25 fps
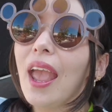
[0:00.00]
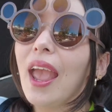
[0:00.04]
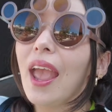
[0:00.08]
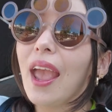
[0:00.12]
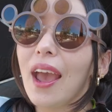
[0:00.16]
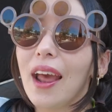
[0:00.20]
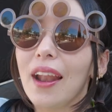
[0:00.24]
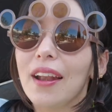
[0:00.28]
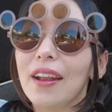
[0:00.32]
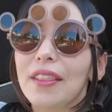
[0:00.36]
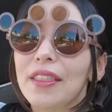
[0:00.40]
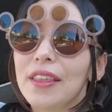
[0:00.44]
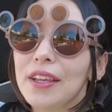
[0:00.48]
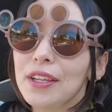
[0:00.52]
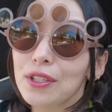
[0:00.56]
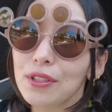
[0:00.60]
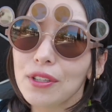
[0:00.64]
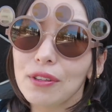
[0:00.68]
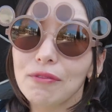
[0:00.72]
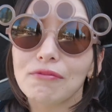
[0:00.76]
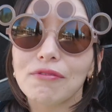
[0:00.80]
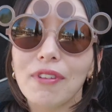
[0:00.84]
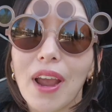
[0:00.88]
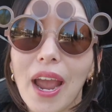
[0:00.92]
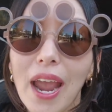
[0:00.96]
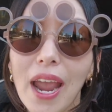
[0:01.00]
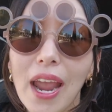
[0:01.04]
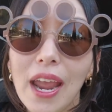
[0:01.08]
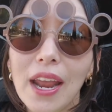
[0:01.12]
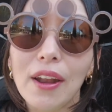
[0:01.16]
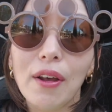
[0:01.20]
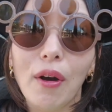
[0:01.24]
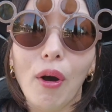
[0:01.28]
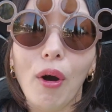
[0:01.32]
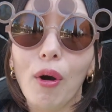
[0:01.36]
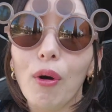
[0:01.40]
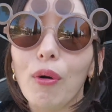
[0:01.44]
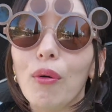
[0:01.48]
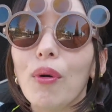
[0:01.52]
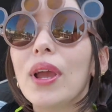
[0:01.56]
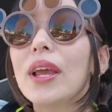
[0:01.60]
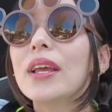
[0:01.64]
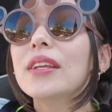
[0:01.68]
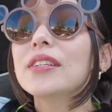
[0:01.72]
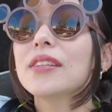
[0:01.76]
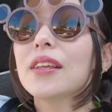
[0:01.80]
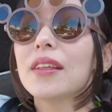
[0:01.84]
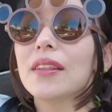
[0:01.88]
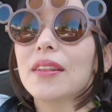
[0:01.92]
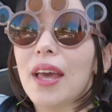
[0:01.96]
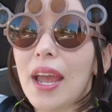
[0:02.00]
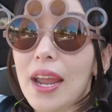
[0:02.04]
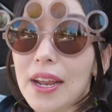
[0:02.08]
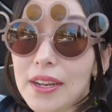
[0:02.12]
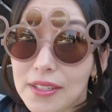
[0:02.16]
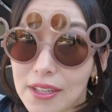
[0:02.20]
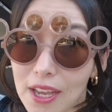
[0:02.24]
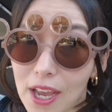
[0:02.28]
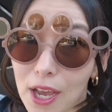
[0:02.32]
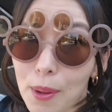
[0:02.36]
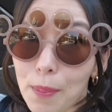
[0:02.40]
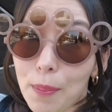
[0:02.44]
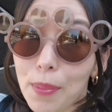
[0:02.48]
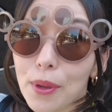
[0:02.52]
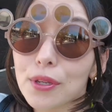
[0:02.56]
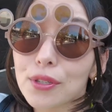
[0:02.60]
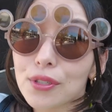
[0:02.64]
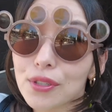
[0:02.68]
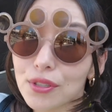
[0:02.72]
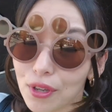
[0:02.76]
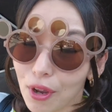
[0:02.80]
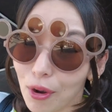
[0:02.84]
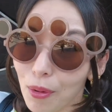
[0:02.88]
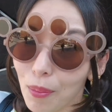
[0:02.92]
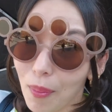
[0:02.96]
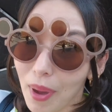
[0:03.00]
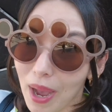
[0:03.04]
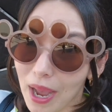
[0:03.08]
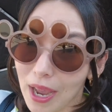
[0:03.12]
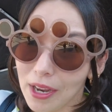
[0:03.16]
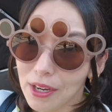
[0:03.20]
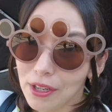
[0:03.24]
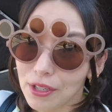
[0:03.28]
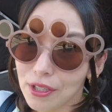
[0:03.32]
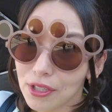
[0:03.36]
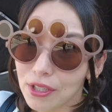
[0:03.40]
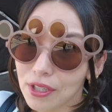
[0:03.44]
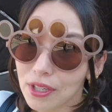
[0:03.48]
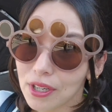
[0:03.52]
And this ride always lines up so much.